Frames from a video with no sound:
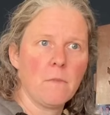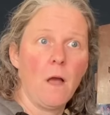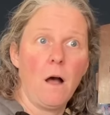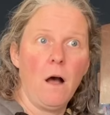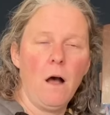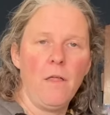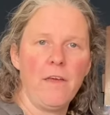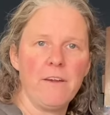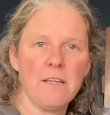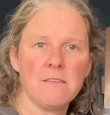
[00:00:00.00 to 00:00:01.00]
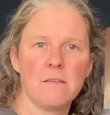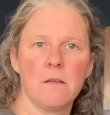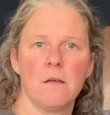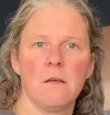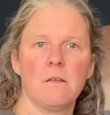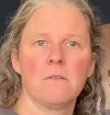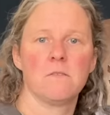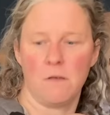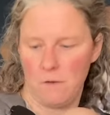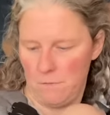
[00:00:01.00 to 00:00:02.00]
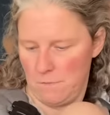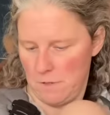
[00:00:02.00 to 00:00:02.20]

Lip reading: Haha, there it is. So